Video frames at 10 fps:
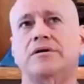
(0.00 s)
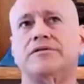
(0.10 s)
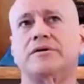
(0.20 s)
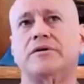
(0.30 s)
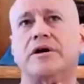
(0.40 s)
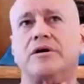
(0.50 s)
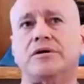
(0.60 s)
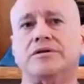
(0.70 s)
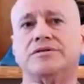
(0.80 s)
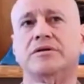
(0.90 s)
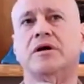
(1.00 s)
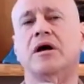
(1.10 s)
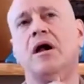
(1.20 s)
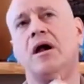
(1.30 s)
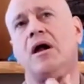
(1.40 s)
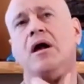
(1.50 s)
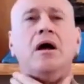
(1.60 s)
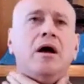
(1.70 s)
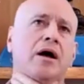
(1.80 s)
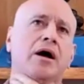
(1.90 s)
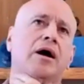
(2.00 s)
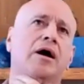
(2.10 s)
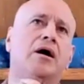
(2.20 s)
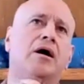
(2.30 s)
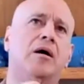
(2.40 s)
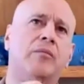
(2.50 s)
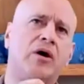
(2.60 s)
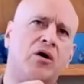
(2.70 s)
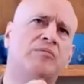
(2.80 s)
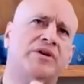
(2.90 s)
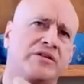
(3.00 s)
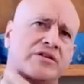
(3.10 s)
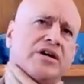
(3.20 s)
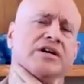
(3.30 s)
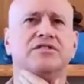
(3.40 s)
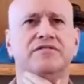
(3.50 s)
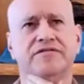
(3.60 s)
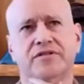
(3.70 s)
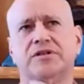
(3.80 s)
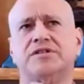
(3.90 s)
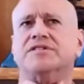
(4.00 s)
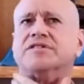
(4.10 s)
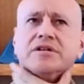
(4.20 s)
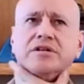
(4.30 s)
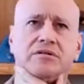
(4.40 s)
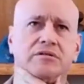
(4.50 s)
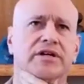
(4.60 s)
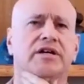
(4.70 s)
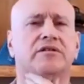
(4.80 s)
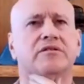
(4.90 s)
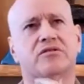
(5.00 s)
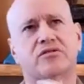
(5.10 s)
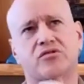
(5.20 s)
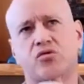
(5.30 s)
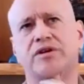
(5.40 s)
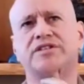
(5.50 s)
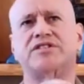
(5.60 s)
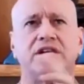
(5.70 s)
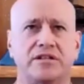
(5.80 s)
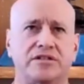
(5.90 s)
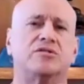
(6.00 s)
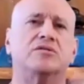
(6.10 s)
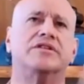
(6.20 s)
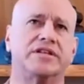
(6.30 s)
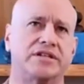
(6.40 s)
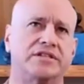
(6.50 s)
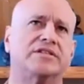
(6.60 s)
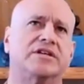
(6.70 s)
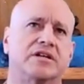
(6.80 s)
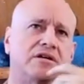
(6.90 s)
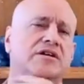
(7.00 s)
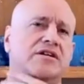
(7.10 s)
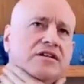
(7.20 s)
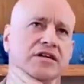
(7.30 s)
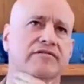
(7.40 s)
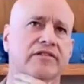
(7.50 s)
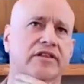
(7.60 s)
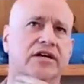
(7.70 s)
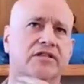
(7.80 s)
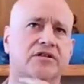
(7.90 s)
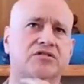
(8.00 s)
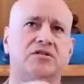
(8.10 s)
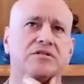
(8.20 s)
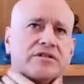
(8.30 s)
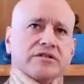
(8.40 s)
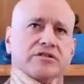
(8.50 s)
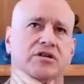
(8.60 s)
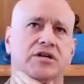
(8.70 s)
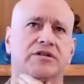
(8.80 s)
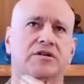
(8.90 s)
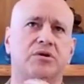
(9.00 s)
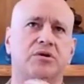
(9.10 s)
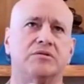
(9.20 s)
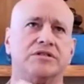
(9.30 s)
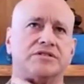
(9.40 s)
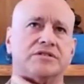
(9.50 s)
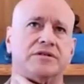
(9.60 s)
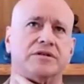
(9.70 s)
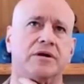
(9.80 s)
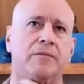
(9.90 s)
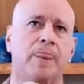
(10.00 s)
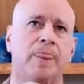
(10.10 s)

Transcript: That's a great question. I mean, touch averse is a great twist on this whole thing, isn't it? Oh, I love that. There's a lot more talk there, probably, isn't there?